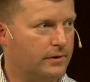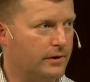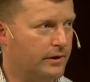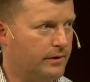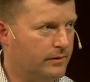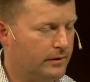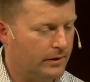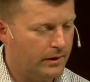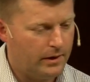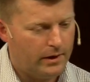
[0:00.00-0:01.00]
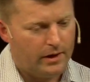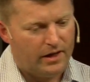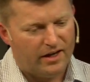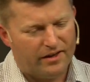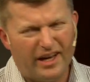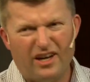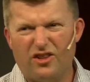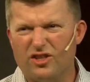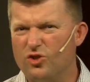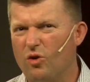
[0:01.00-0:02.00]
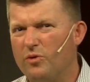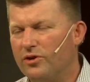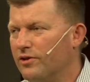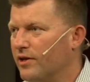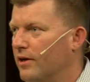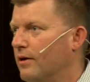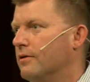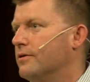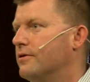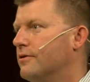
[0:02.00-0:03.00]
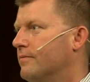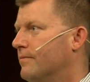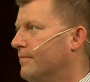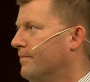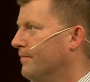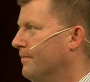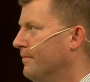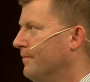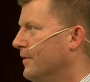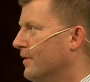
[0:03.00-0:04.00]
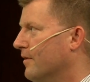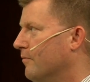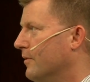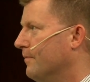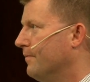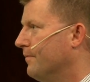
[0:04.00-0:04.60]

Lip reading: Okay. They are the dominant caste in government.